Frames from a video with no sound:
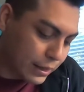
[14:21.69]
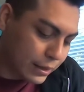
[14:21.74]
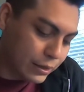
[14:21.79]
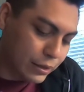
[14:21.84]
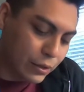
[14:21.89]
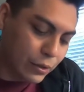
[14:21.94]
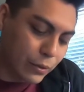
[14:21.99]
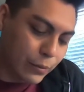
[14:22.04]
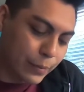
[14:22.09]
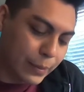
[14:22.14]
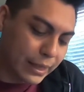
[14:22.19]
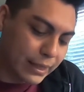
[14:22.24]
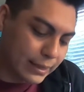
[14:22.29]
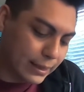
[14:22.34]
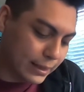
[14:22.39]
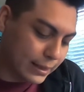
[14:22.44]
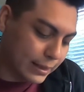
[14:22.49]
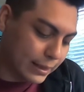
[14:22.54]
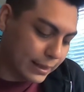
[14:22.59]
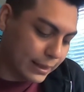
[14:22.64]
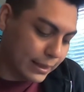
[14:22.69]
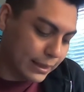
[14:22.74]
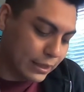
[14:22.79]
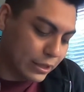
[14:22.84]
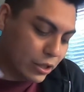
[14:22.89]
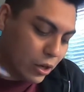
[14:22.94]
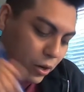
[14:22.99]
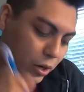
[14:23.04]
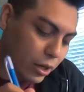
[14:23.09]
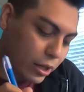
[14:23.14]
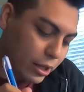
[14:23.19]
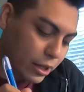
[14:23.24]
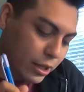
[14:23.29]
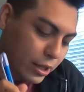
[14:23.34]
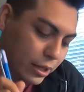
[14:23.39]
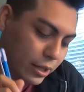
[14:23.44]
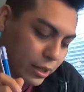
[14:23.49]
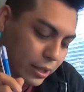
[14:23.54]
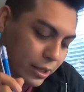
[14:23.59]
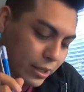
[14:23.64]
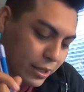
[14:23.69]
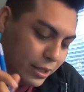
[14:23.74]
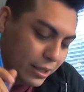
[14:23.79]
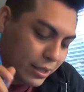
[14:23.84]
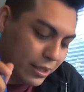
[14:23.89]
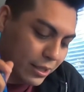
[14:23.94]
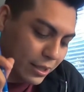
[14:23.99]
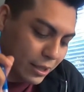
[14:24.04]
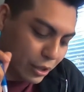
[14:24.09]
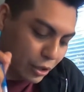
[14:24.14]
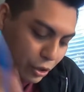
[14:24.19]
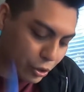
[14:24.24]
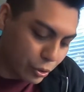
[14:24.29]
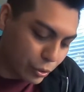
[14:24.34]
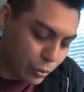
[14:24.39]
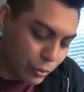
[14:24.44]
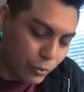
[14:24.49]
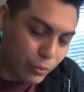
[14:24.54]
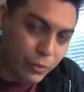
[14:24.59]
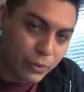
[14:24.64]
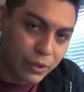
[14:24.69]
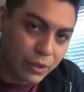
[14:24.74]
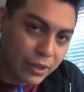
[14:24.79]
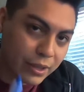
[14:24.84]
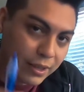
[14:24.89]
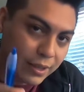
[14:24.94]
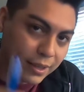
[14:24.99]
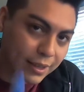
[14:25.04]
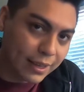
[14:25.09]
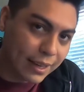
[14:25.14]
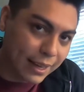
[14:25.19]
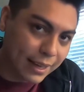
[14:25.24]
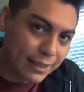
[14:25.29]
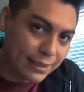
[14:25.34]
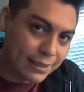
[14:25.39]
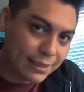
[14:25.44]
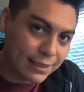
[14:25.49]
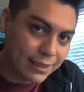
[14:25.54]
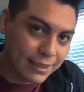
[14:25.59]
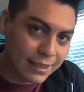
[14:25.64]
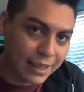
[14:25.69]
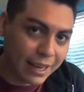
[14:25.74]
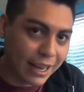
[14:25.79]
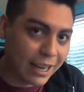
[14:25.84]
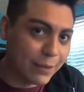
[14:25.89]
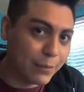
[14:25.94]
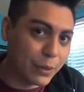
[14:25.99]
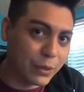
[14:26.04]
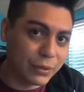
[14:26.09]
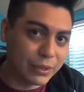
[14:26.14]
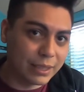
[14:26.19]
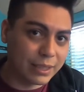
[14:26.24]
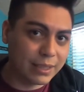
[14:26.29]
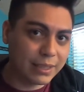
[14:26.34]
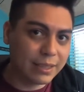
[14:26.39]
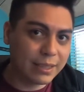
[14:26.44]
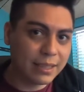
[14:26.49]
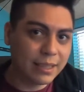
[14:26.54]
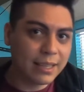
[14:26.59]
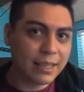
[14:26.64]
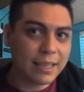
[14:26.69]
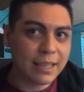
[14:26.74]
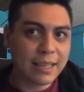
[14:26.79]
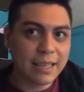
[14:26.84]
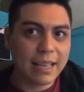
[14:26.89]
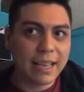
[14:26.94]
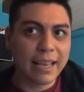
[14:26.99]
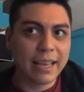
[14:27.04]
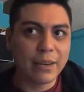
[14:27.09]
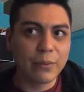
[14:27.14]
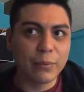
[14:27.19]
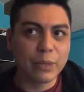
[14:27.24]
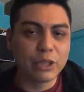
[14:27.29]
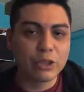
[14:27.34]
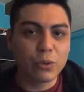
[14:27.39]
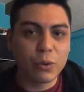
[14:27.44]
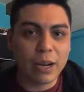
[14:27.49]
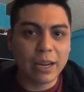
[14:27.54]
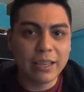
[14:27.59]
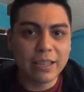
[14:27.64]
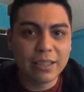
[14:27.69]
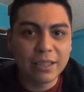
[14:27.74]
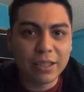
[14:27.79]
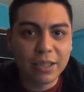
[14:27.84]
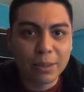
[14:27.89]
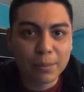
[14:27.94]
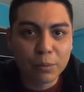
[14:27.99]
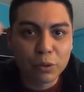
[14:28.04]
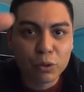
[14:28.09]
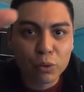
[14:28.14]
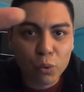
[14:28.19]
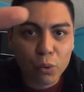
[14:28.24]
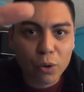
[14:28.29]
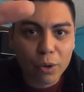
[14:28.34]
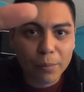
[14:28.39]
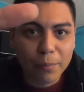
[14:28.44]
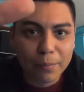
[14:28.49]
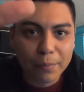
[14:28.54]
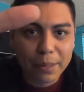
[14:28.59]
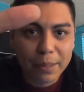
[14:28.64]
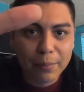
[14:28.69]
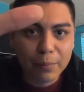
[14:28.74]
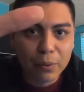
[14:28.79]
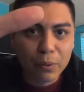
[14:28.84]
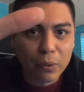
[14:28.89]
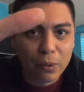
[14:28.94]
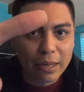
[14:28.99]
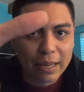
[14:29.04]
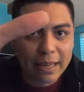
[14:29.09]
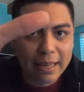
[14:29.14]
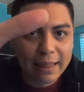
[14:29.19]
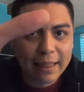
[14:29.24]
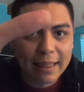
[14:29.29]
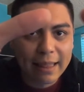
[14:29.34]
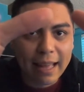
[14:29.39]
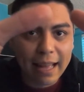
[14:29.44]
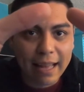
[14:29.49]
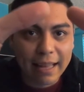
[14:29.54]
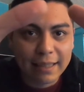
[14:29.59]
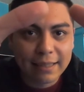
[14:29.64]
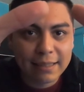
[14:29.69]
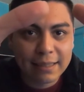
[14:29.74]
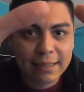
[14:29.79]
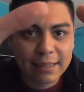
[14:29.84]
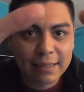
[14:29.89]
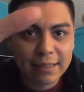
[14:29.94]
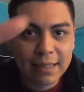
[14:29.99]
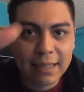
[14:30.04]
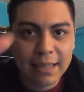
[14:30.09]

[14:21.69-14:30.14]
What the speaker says: So basically dark, you, the lights, and music. And we try to absorb people in that,